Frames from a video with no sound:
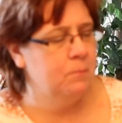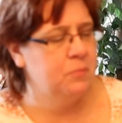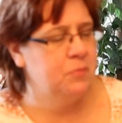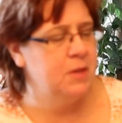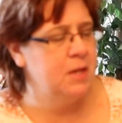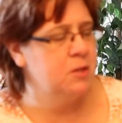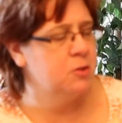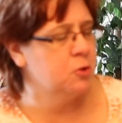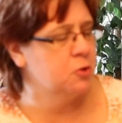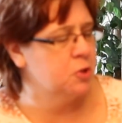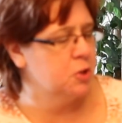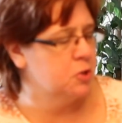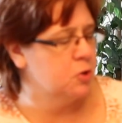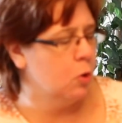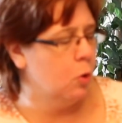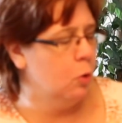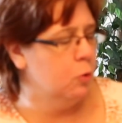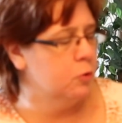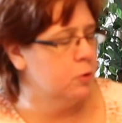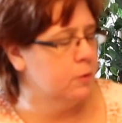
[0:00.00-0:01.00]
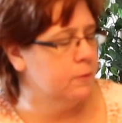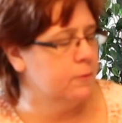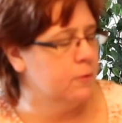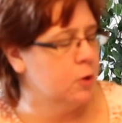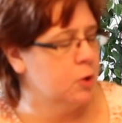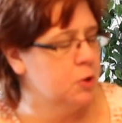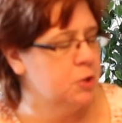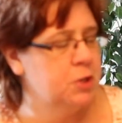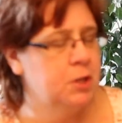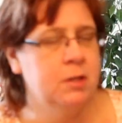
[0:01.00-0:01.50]
These are just older
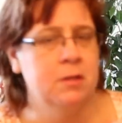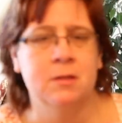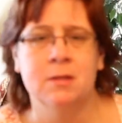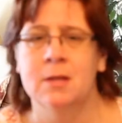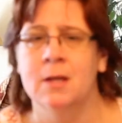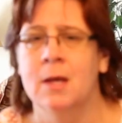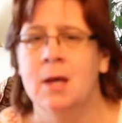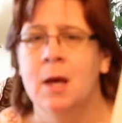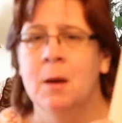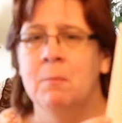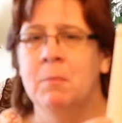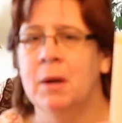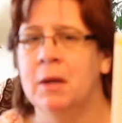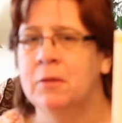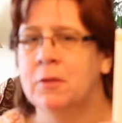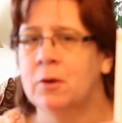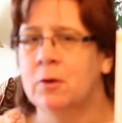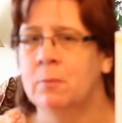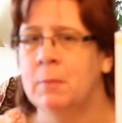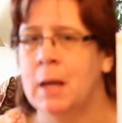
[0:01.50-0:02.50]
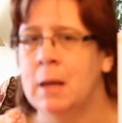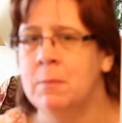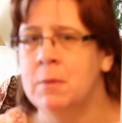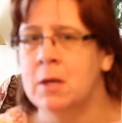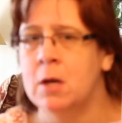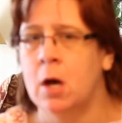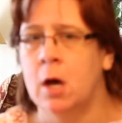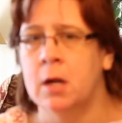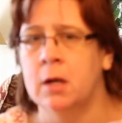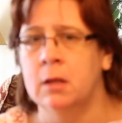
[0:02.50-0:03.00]
versions, but they're
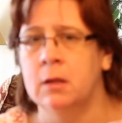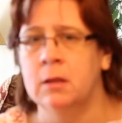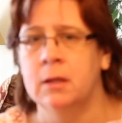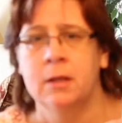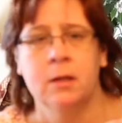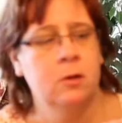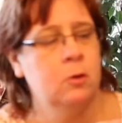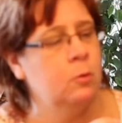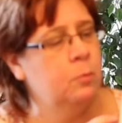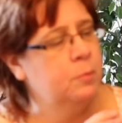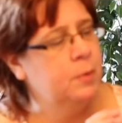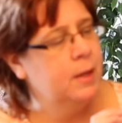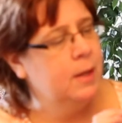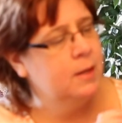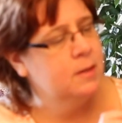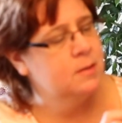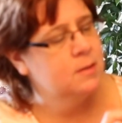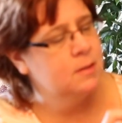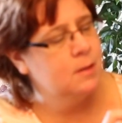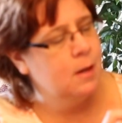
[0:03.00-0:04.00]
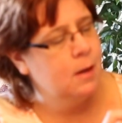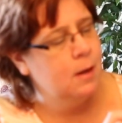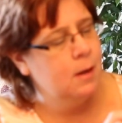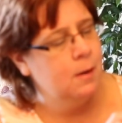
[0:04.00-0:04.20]
maybe on a little bit